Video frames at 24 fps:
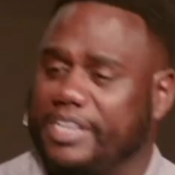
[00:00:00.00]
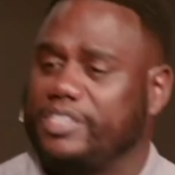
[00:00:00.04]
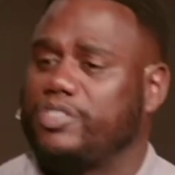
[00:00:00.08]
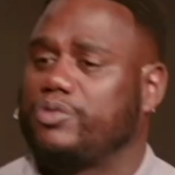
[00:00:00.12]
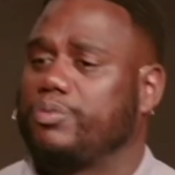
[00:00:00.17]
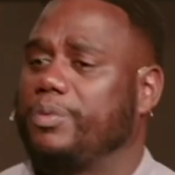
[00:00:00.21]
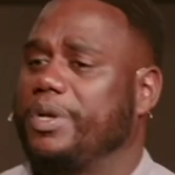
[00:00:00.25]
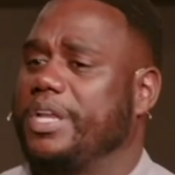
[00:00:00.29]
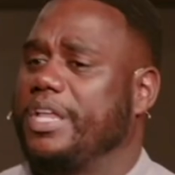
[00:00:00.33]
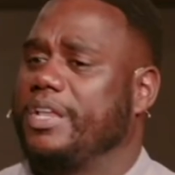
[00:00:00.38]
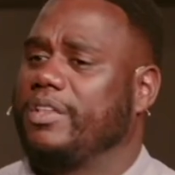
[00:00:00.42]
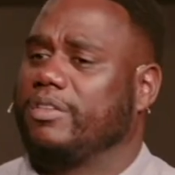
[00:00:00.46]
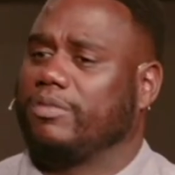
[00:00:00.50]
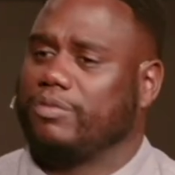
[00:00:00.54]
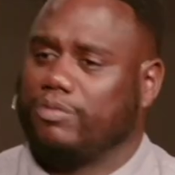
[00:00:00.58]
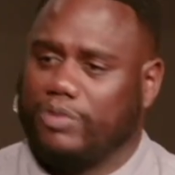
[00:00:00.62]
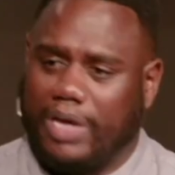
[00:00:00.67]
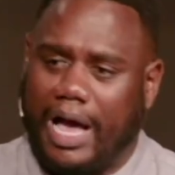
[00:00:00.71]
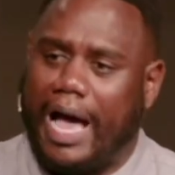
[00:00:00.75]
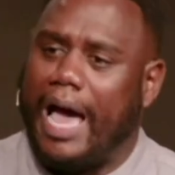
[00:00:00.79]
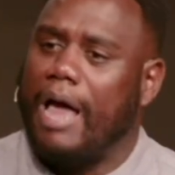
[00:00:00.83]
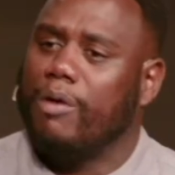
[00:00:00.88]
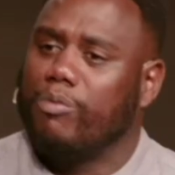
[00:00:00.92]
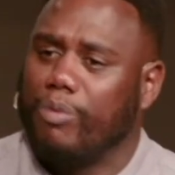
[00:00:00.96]
this when it,
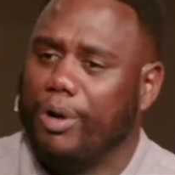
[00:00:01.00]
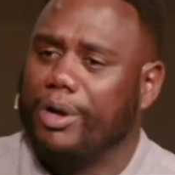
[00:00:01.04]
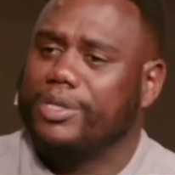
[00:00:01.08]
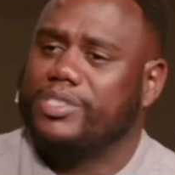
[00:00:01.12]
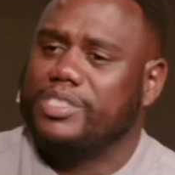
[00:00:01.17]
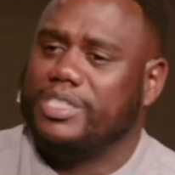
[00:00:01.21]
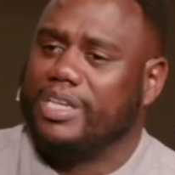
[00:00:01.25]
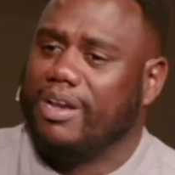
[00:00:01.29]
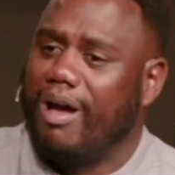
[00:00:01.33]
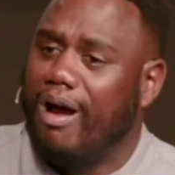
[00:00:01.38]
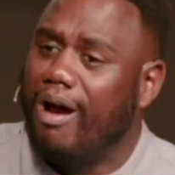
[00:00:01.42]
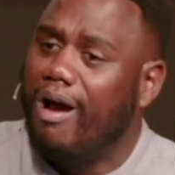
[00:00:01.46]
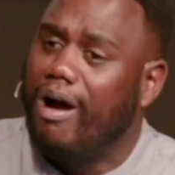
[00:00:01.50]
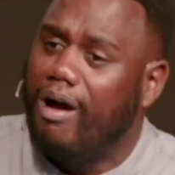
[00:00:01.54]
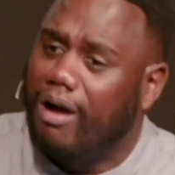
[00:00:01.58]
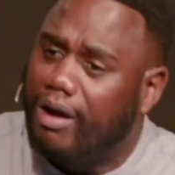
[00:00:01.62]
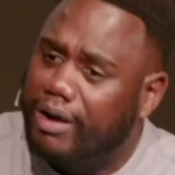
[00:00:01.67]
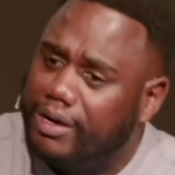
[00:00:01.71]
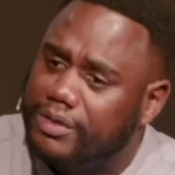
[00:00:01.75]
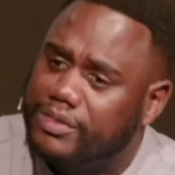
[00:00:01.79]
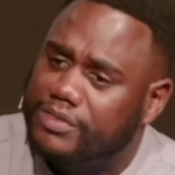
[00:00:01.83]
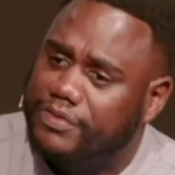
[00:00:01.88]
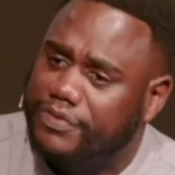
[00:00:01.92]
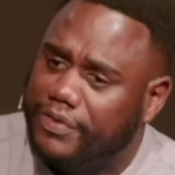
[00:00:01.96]
God works in our
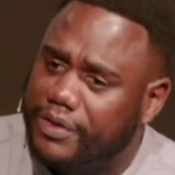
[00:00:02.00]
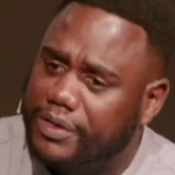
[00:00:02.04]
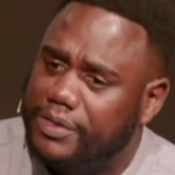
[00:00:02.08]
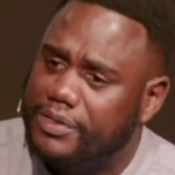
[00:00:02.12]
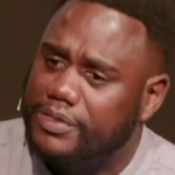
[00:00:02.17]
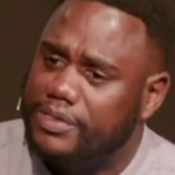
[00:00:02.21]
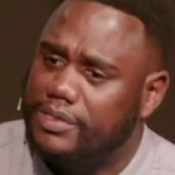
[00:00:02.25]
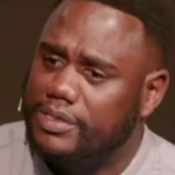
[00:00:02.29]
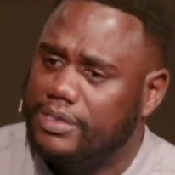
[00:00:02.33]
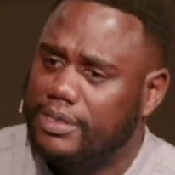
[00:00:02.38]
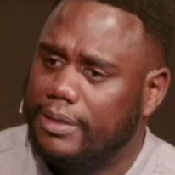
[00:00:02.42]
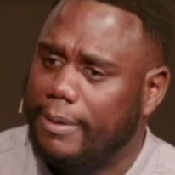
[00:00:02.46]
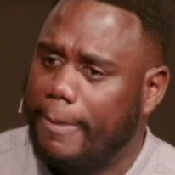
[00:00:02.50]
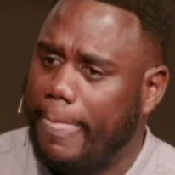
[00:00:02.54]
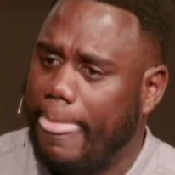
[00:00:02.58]
hearts first.